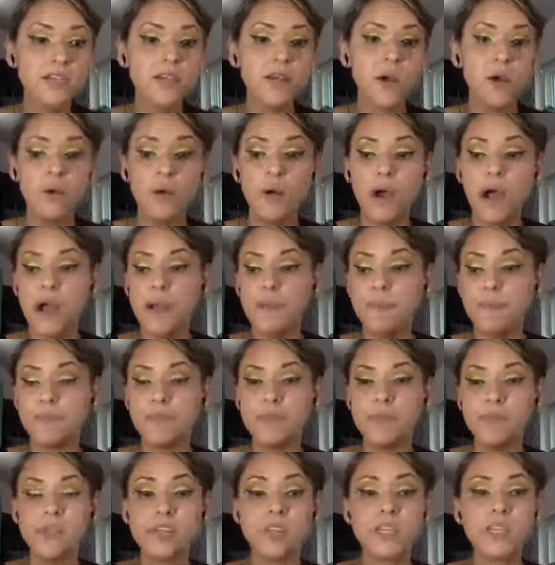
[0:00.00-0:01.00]
So
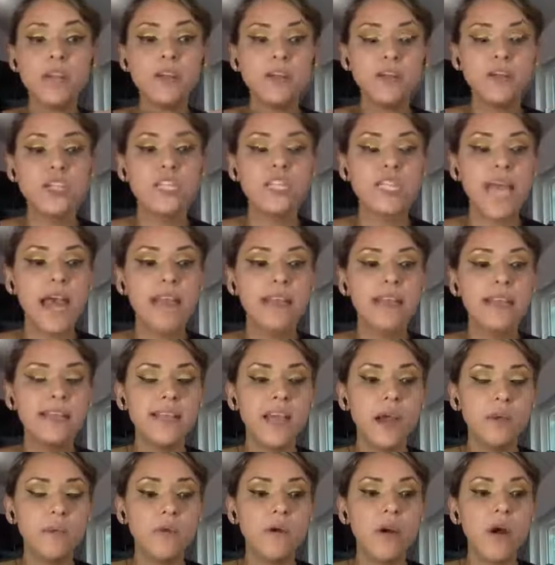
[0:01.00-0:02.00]
just understanding
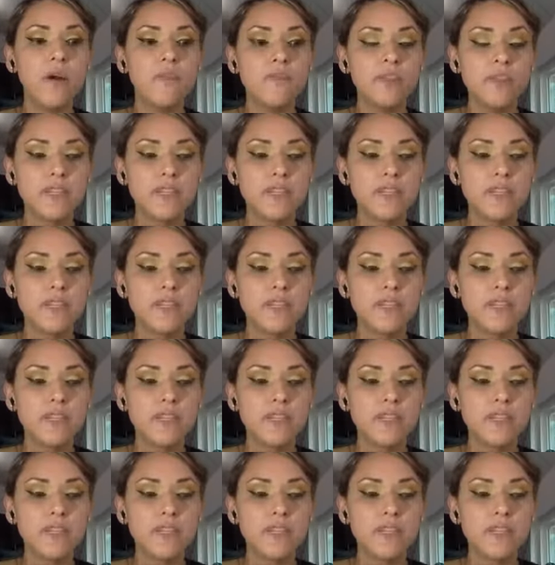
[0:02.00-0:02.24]
that we're